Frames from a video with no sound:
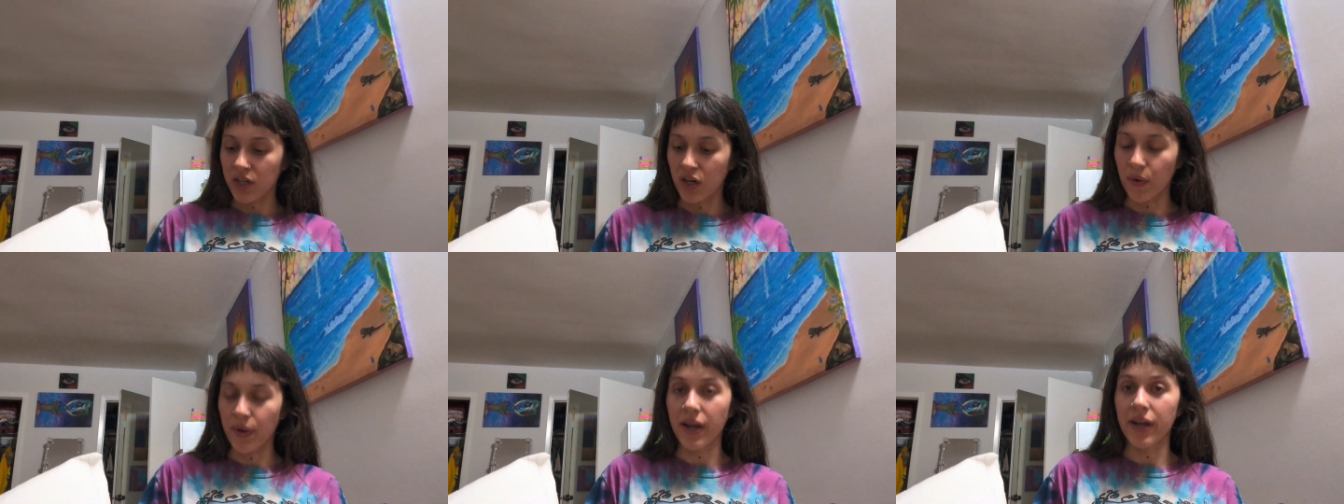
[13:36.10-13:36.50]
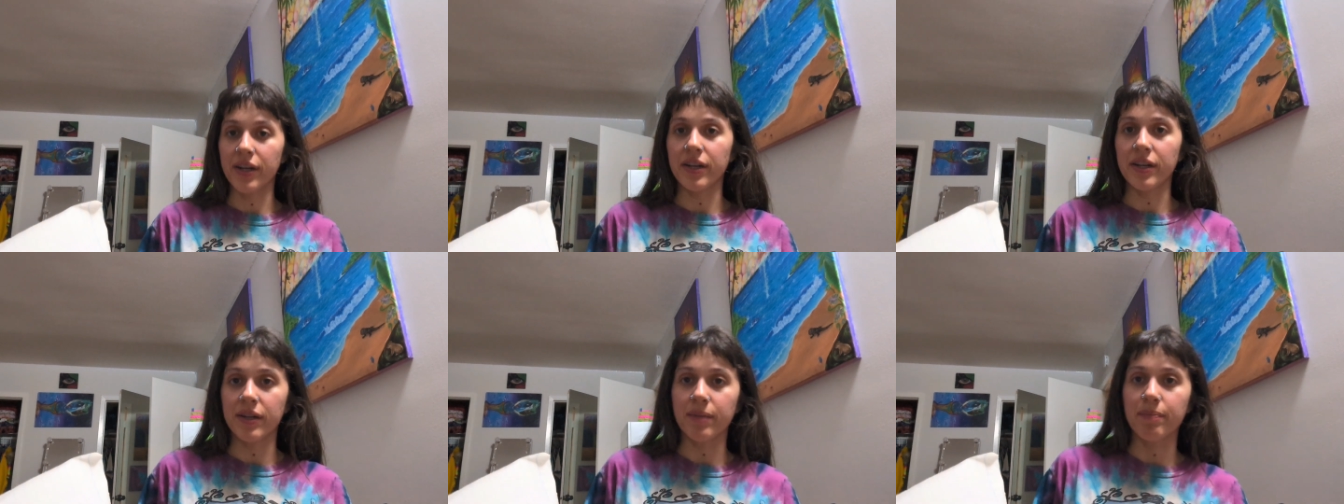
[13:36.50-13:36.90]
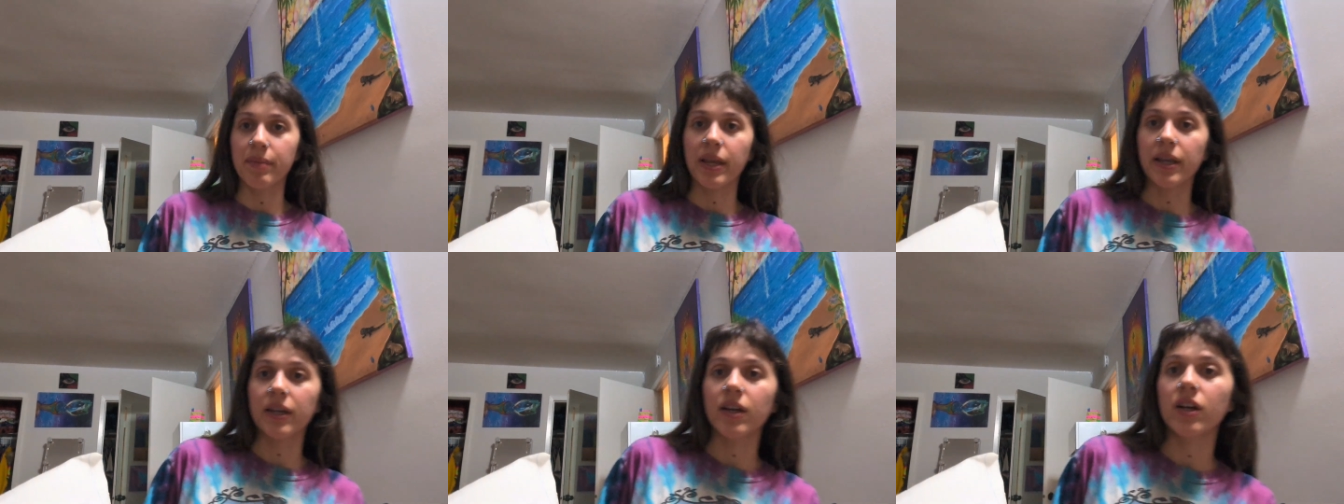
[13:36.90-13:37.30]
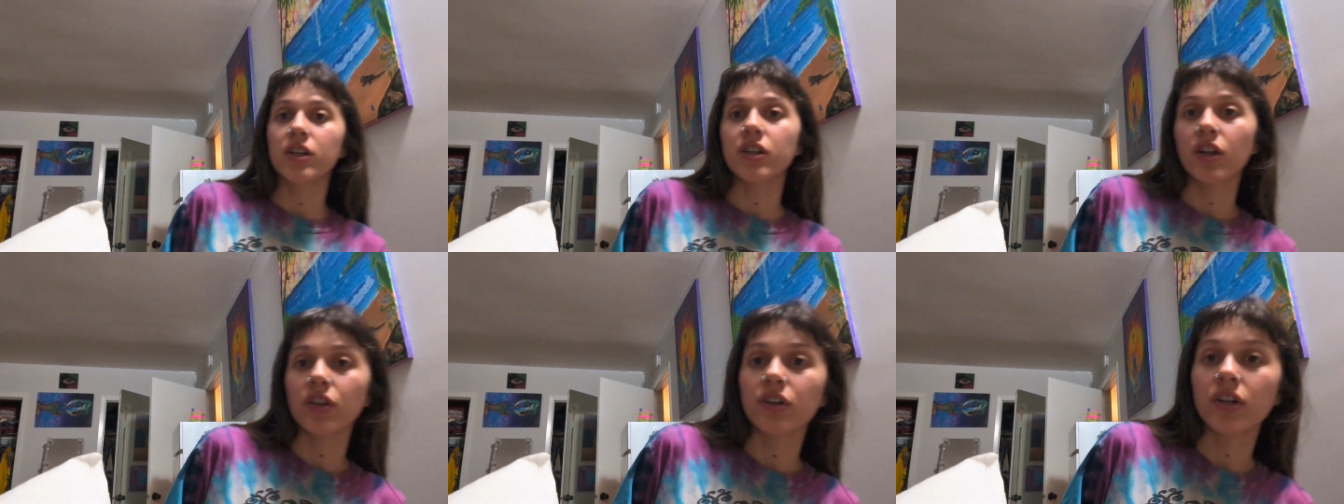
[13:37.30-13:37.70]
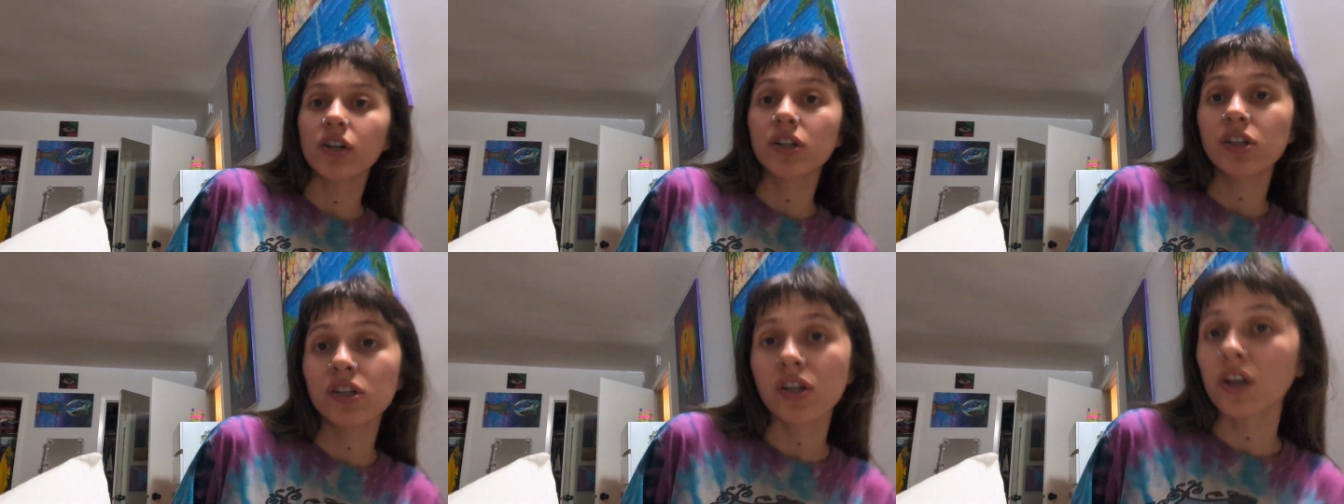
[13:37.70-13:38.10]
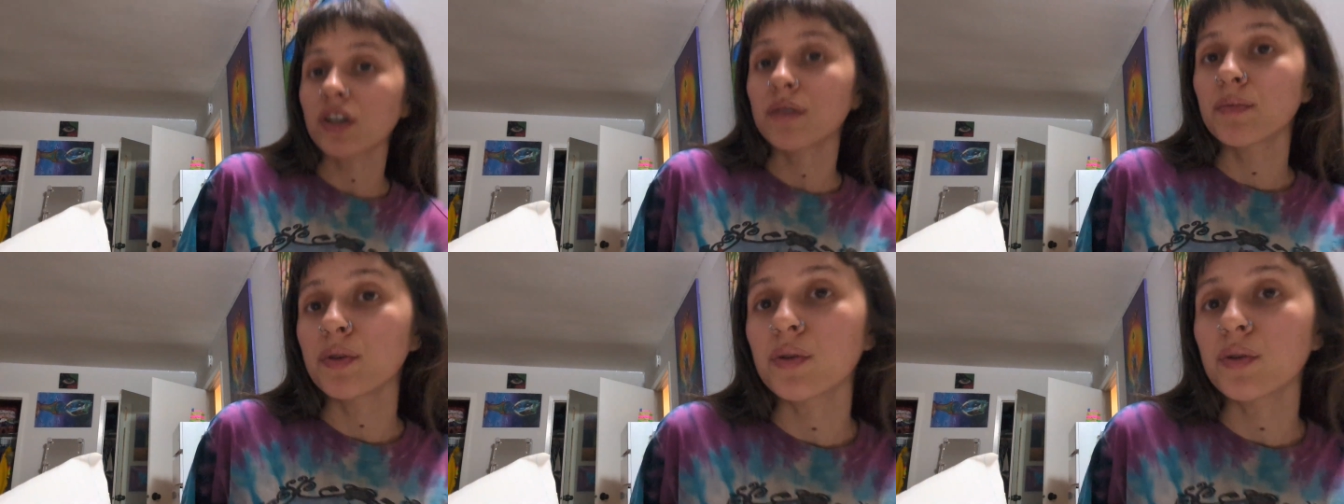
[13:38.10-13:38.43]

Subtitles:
go ahead and make another sun